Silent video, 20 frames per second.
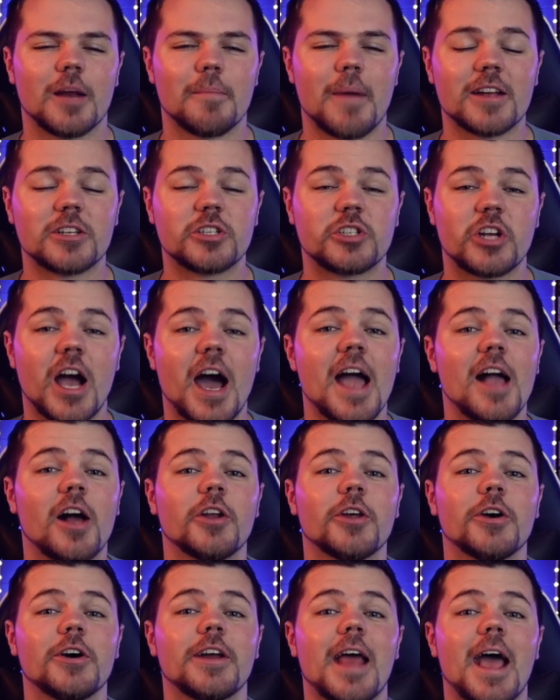My
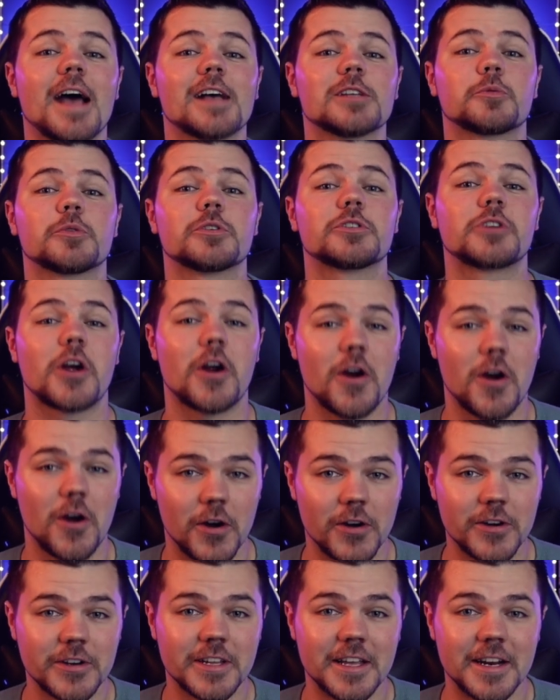childhood has
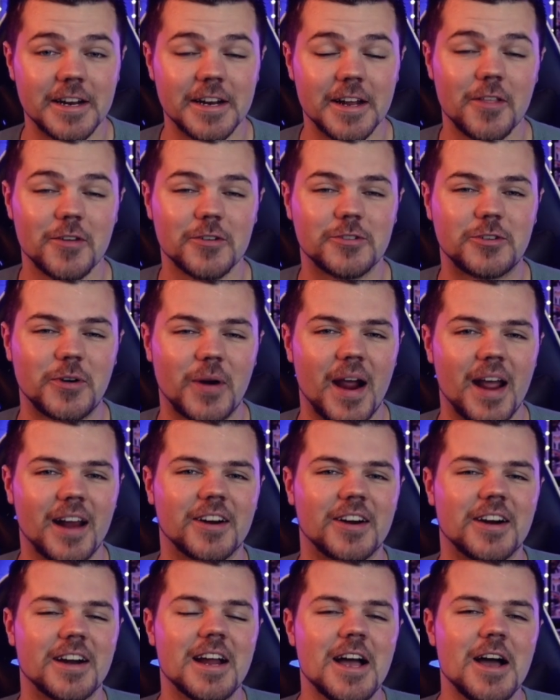returned in another
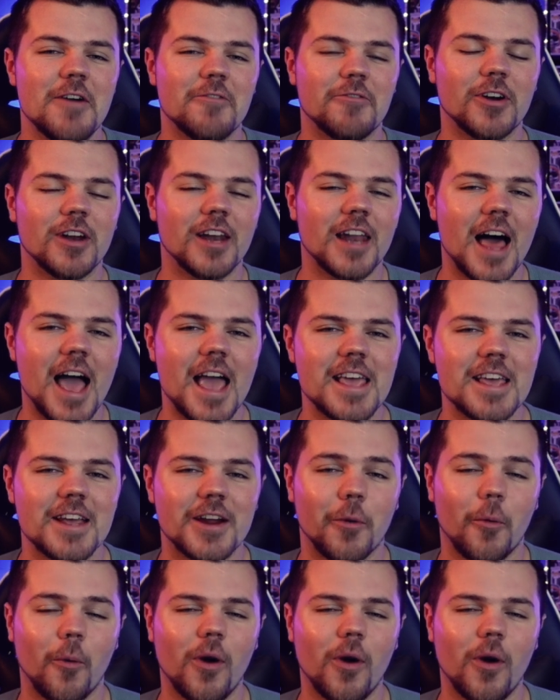trailer for Lightyear.